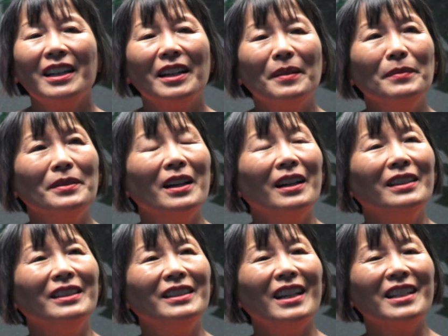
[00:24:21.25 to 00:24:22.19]
I am not.
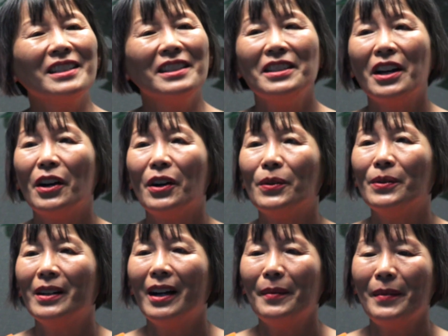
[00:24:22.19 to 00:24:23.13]
Yes and
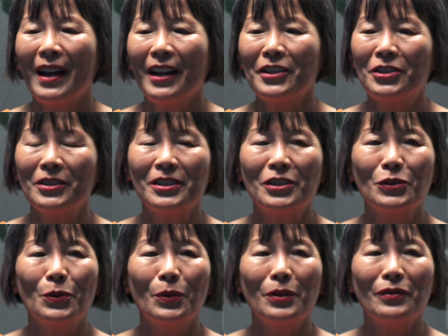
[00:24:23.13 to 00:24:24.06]
no. I'm actually
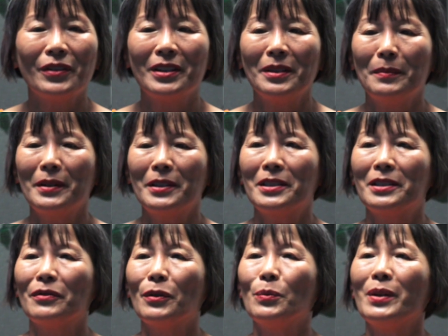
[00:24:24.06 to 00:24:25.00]
sort of in the midst
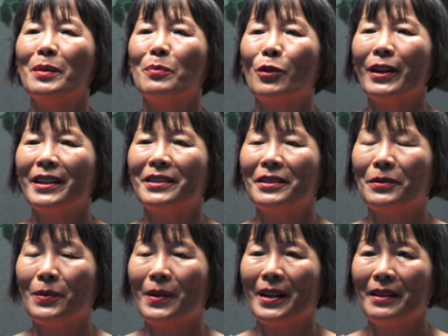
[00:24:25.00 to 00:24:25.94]
of a rebrand in
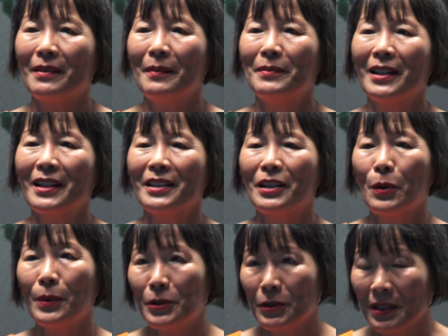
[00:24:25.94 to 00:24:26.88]
a way. I'm not going to
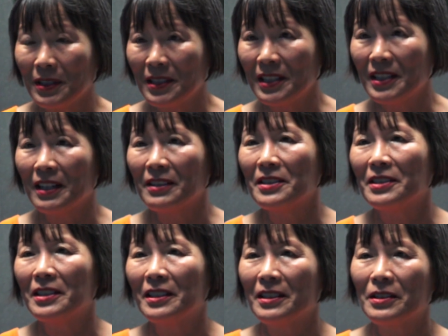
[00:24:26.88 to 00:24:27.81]
go into the details
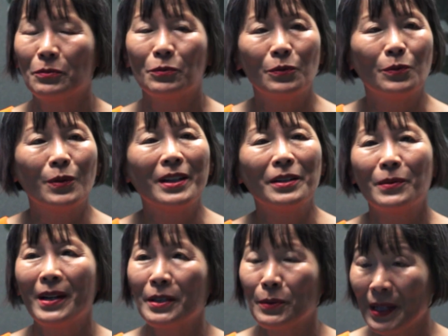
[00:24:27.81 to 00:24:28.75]
until it's
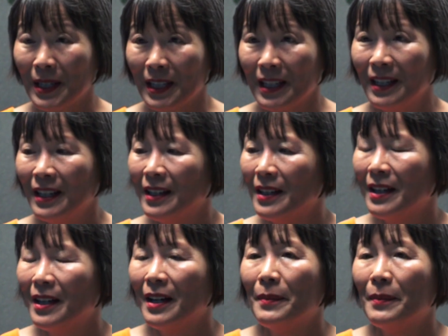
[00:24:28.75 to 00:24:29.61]
ready. Yeah.